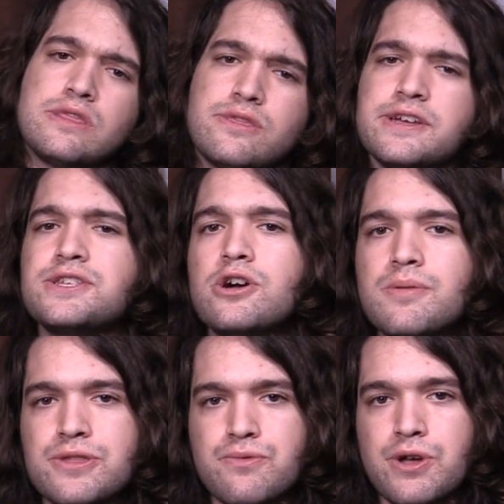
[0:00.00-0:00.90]
Let's talk
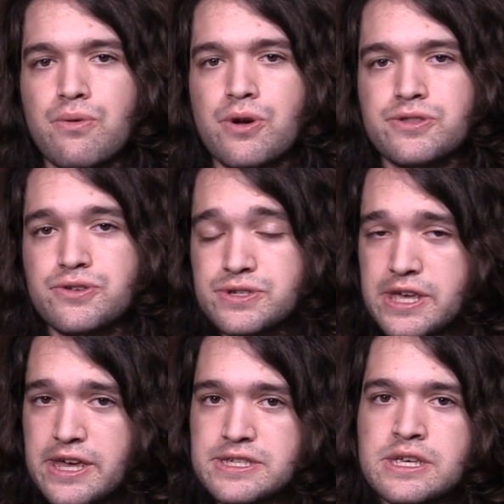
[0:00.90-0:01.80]
about the real-world use
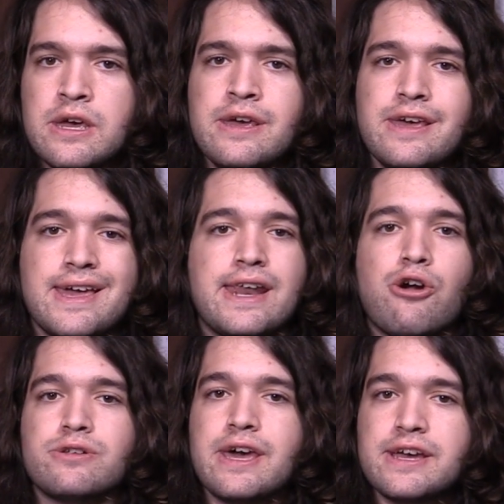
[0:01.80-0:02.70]
case. In
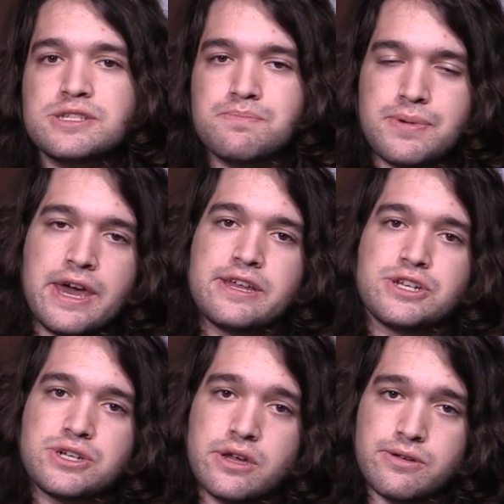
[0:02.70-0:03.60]
our test
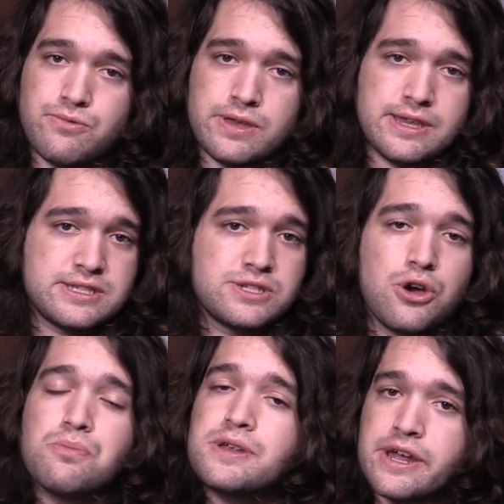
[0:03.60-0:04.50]
bench, it's
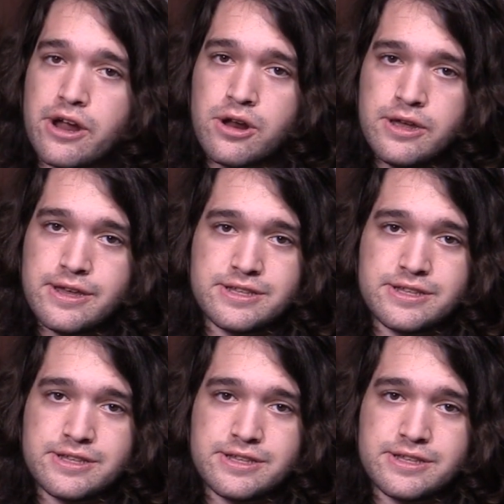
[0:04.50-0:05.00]
open air,